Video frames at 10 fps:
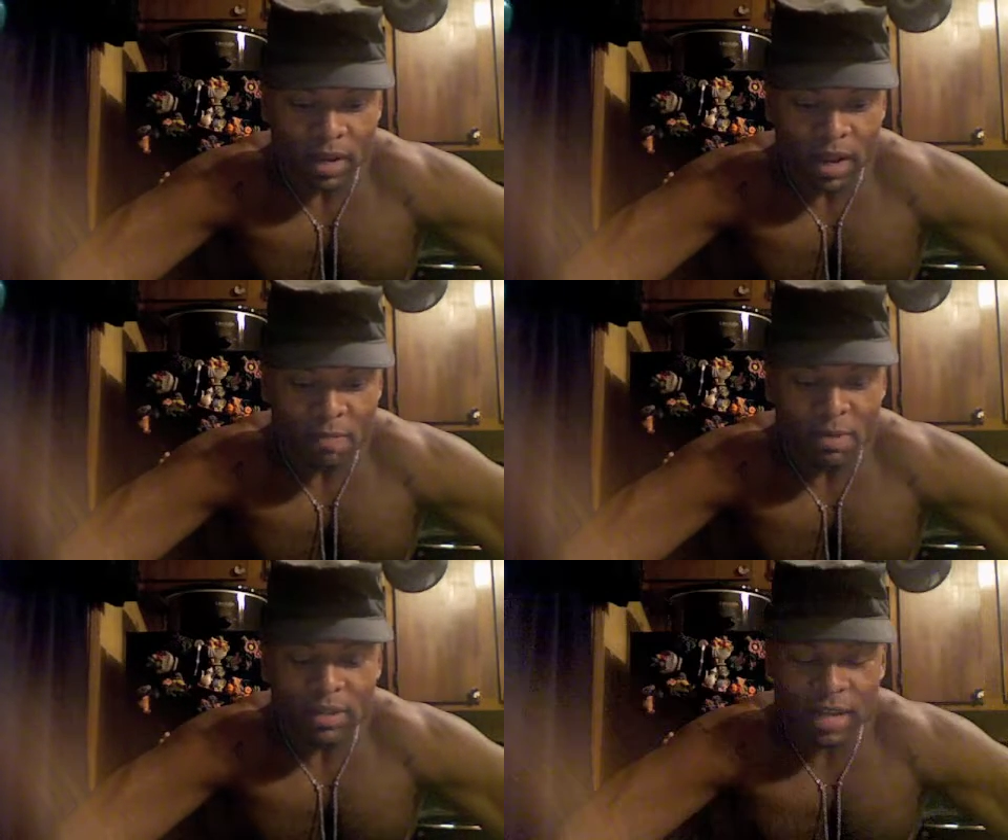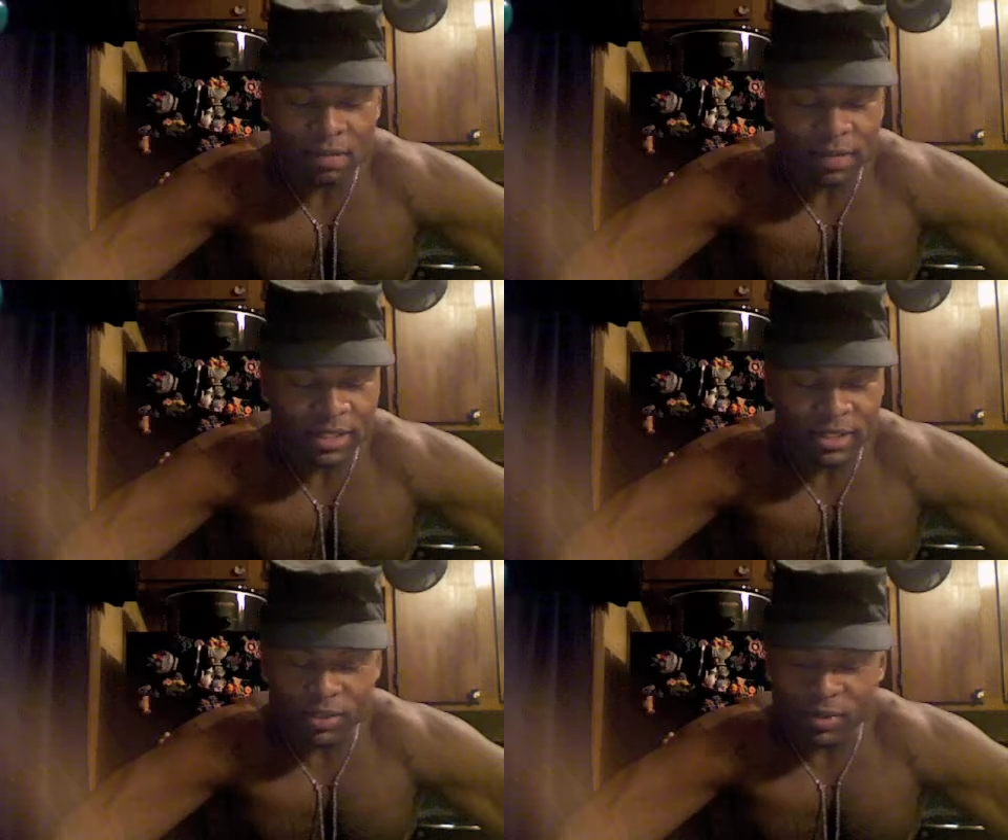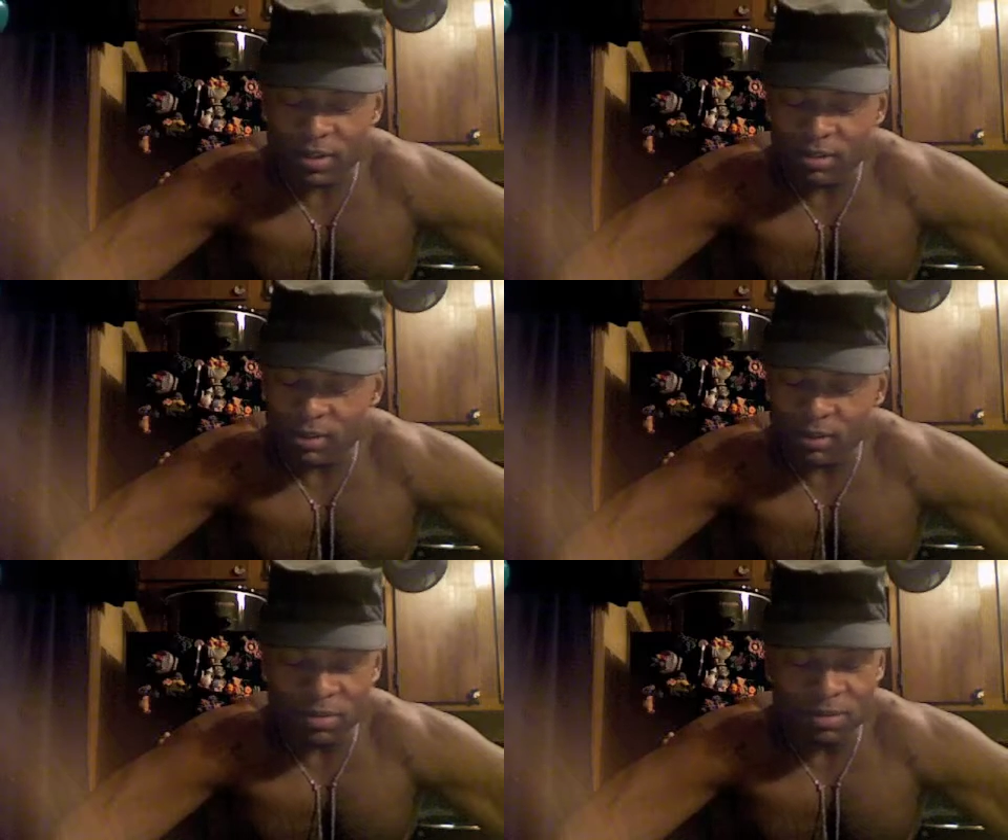I've been on the Appalachian Trail,
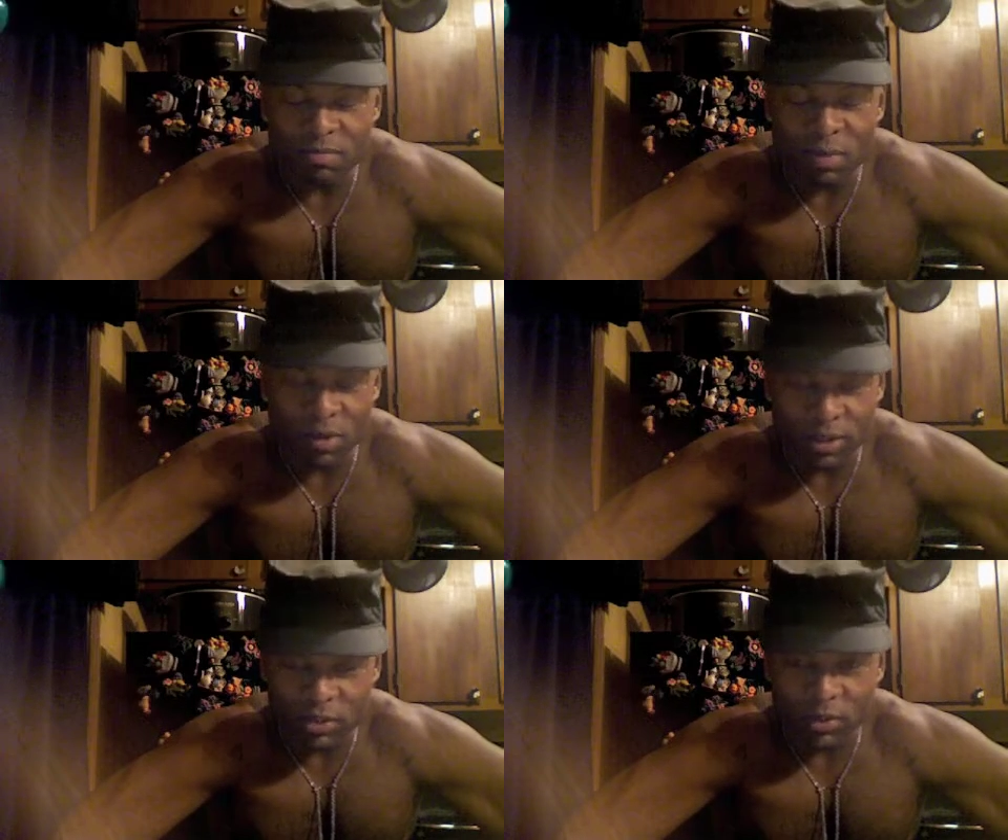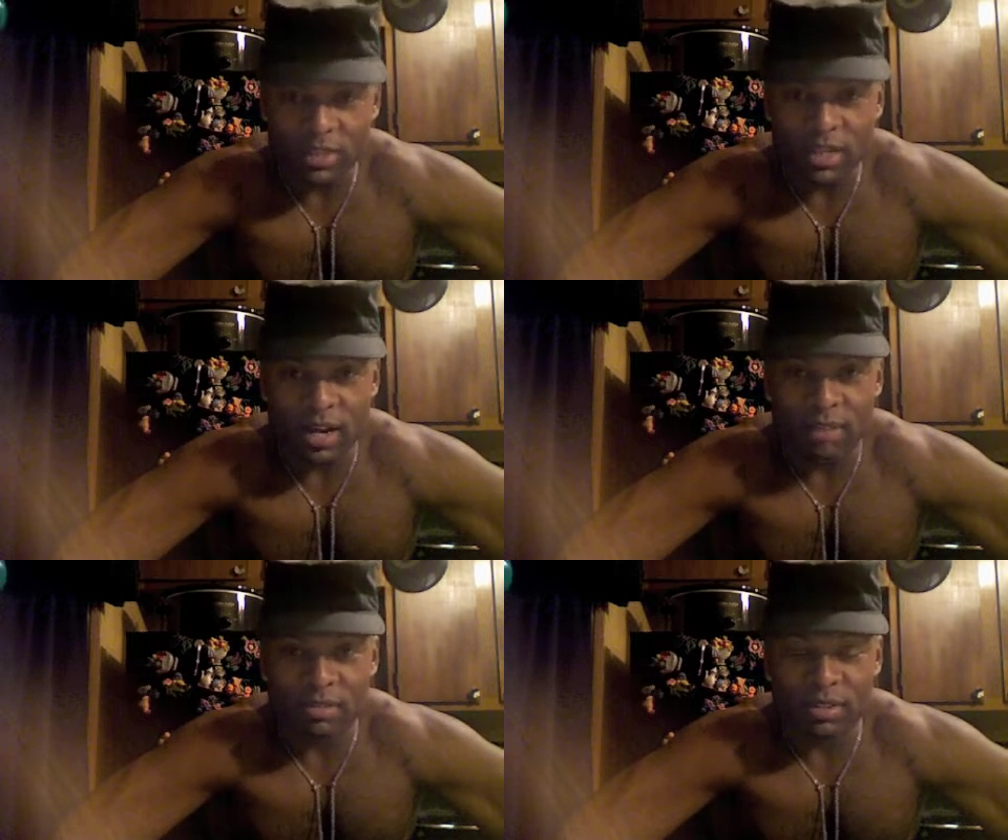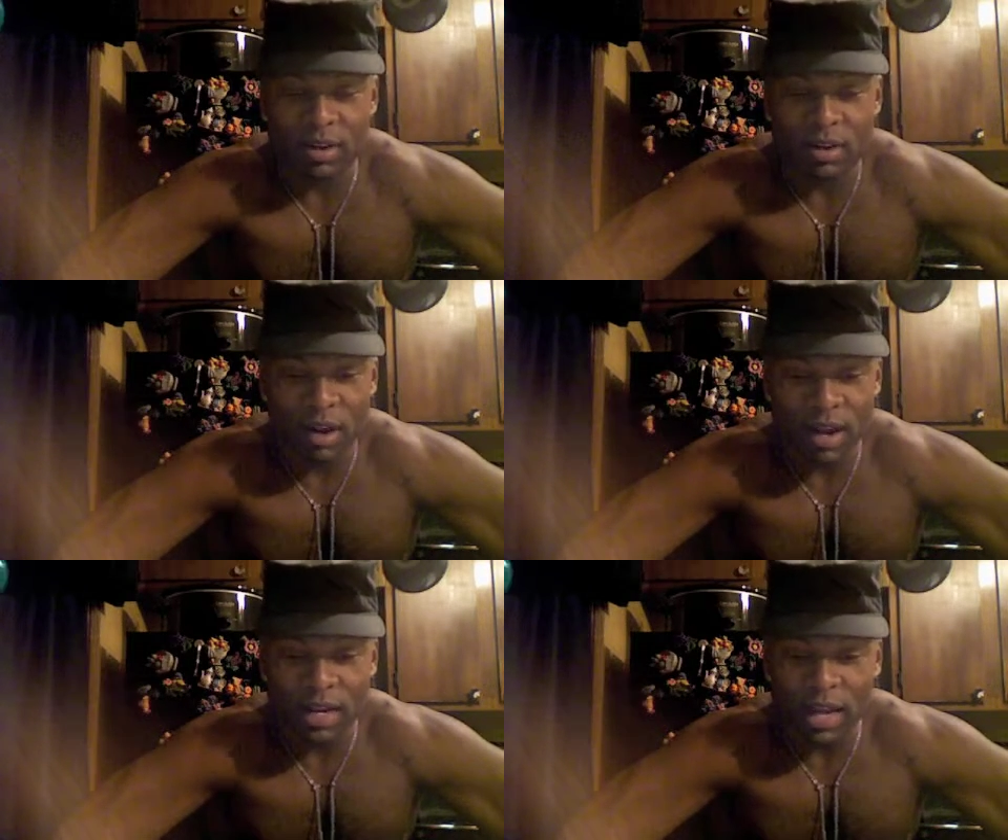dude, more than 20 times, all
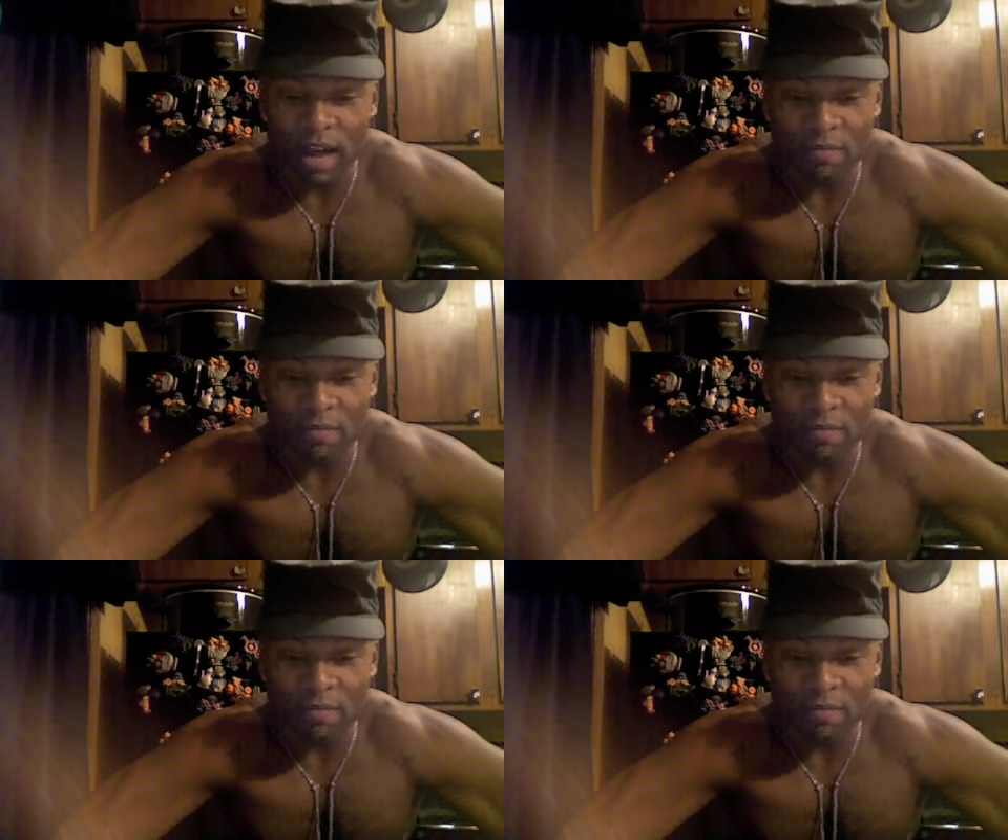right?